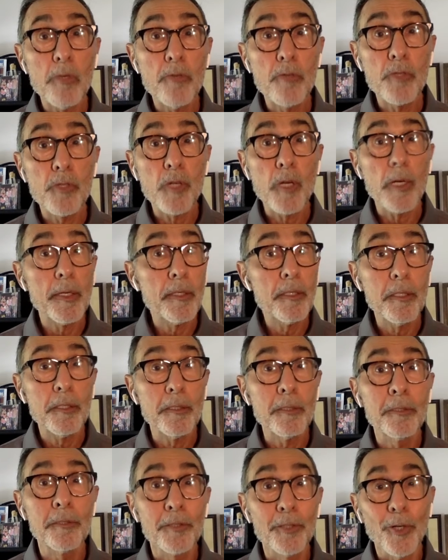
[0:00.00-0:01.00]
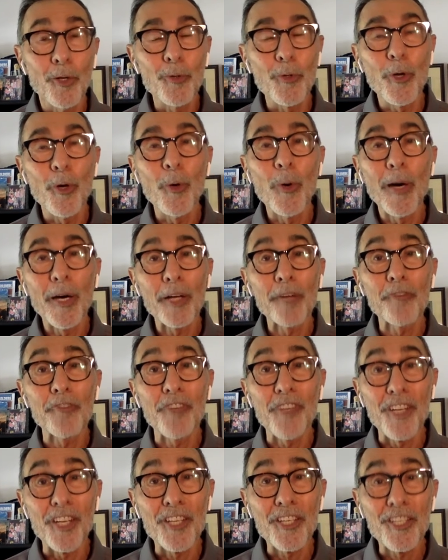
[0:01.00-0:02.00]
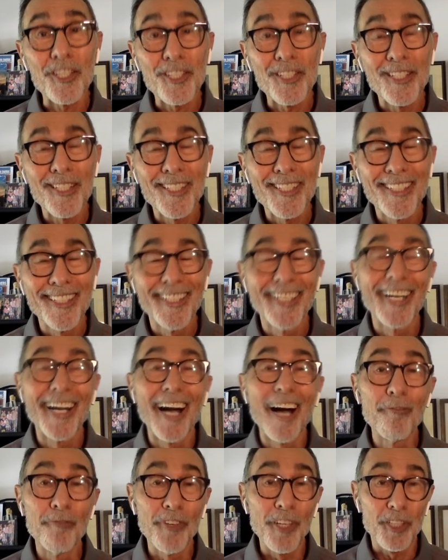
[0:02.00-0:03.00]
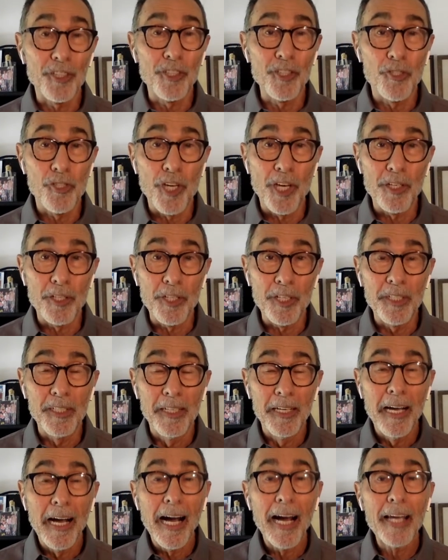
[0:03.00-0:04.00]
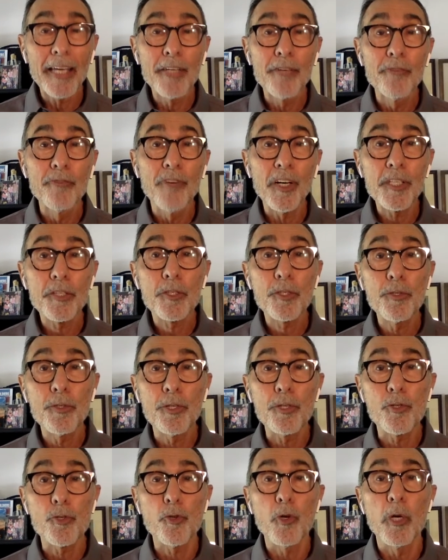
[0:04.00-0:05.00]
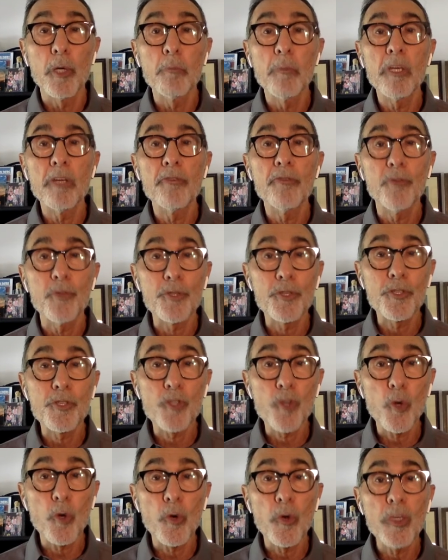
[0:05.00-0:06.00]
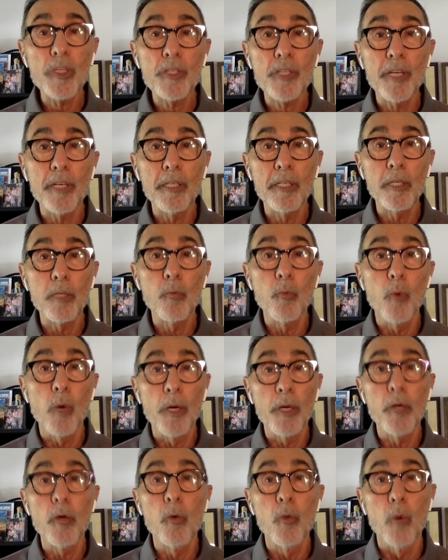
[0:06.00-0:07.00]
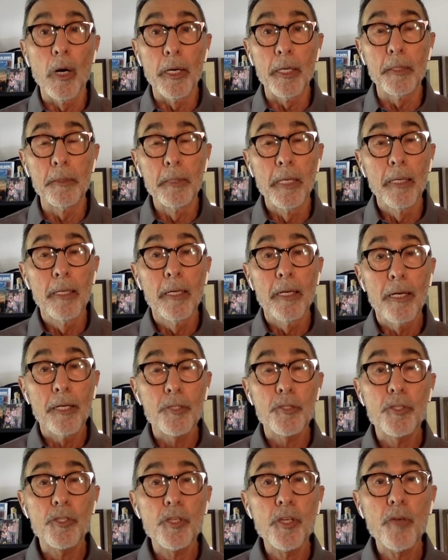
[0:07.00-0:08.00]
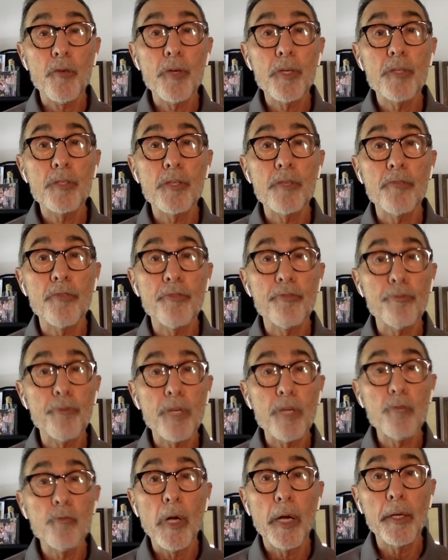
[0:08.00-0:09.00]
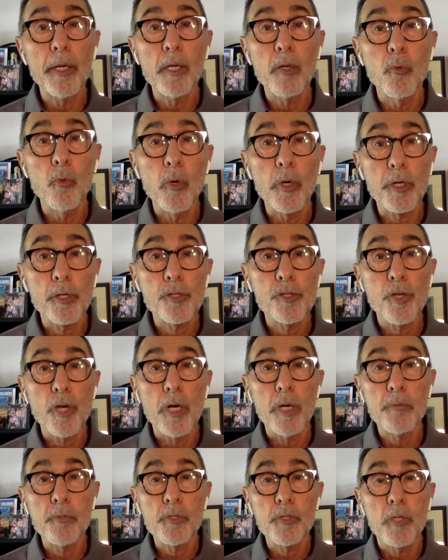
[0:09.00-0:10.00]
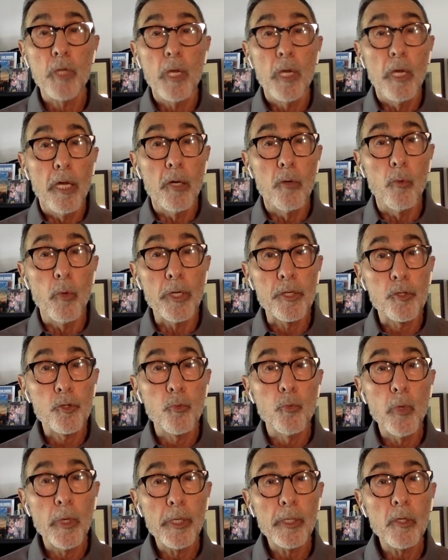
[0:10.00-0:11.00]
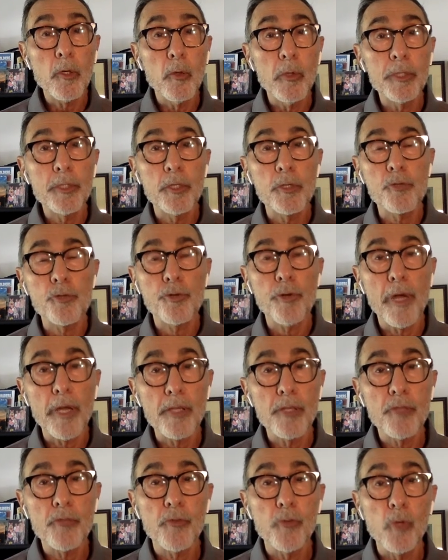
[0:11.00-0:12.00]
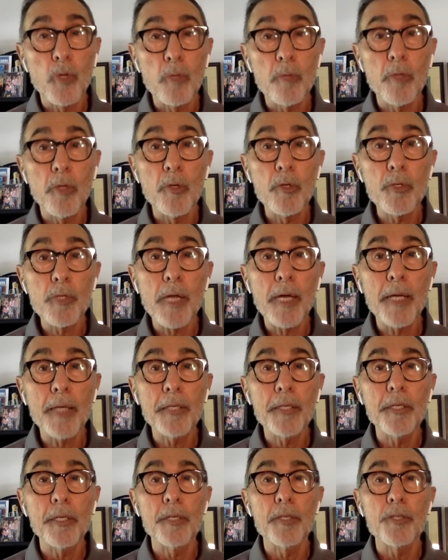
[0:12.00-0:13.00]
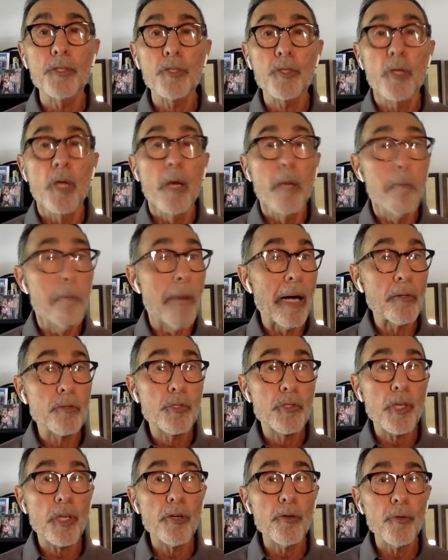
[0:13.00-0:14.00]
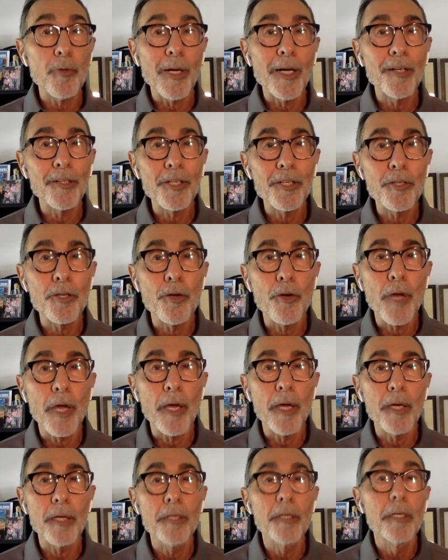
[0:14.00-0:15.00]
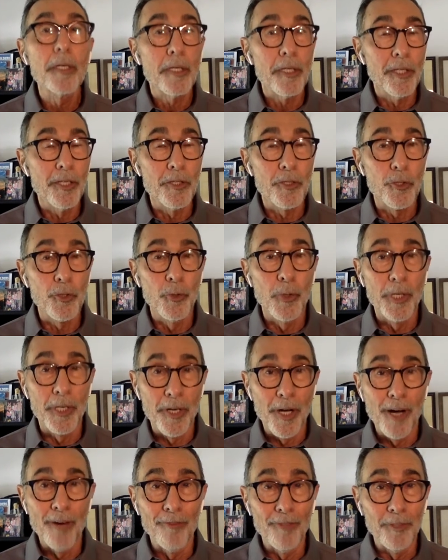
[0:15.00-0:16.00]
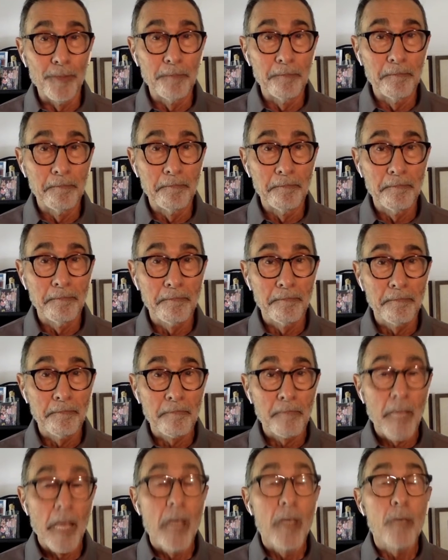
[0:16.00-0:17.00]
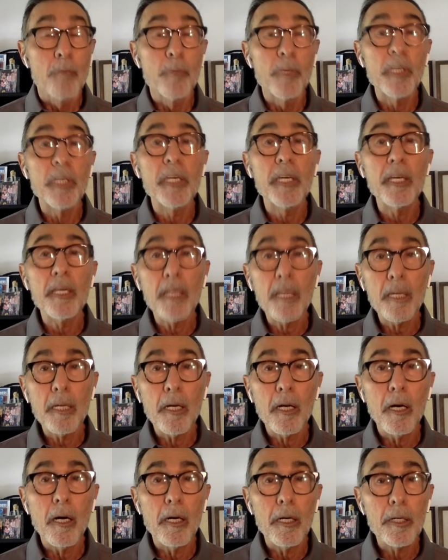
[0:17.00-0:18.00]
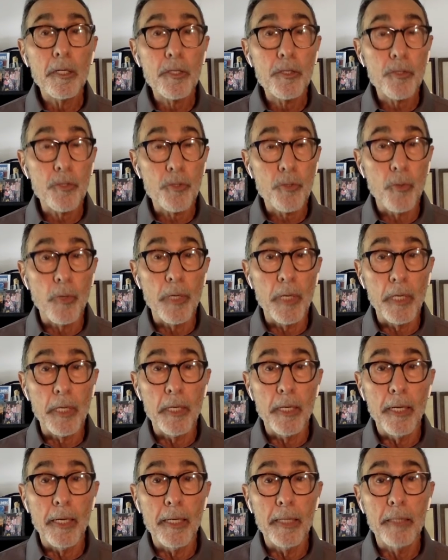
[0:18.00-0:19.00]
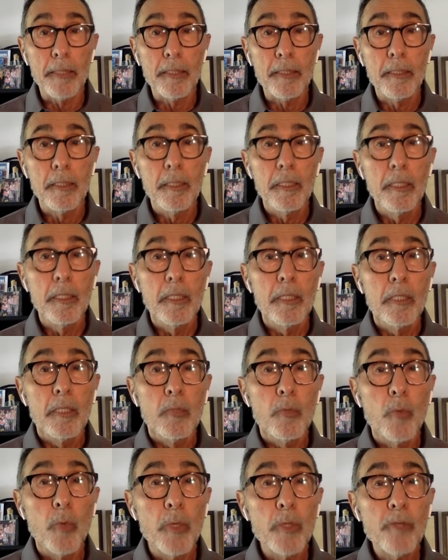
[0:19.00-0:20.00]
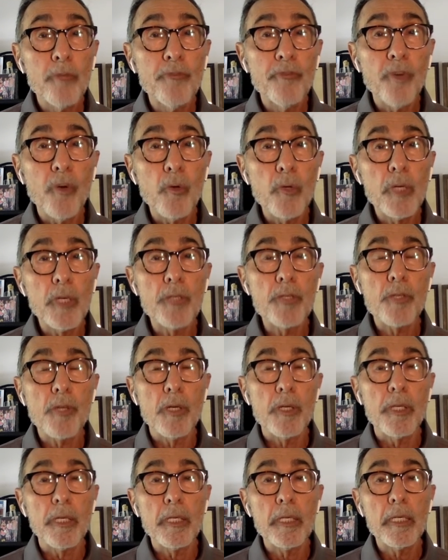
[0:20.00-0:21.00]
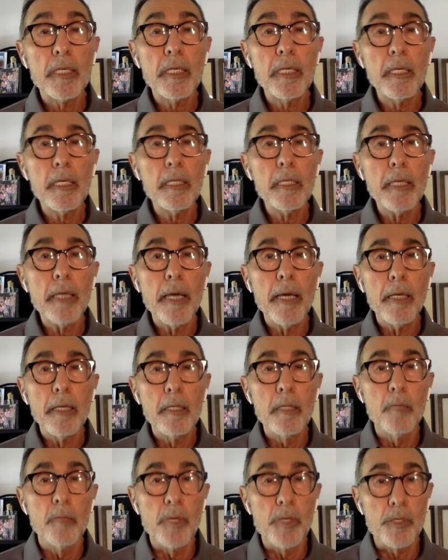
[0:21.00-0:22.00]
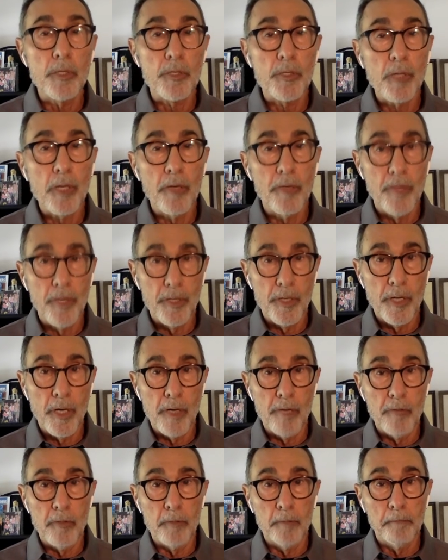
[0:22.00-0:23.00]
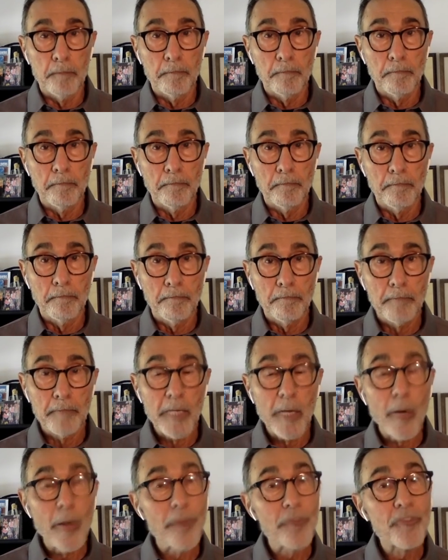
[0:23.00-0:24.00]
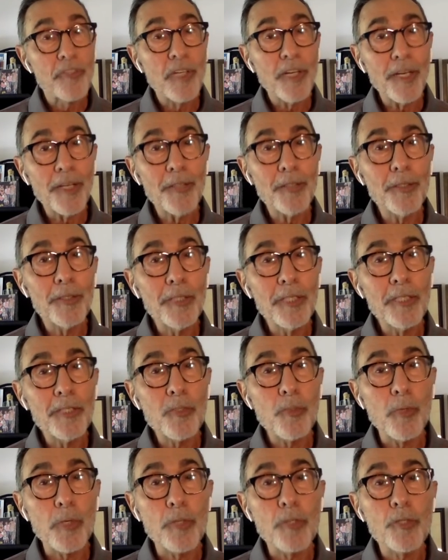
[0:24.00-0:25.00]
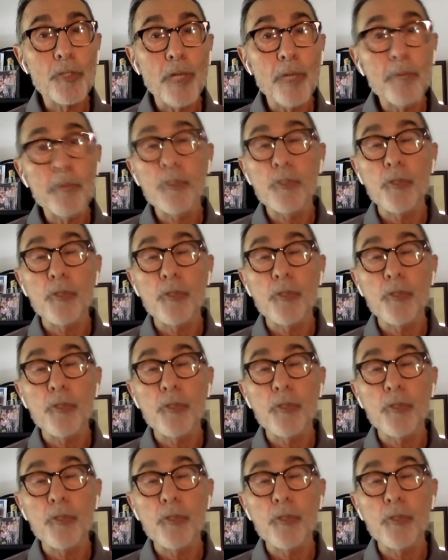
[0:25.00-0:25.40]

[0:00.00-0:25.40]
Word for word: you've started and don't know how to finish? I'm Victor DiGenti. I invite you to join me for Storytelling 101, a series of three writing workshops in which we're going to transform those ideas bouncing around in your head into a novel. Beginning August the 29th, we'll focus on the key elements of the novel now, I've titled these workshops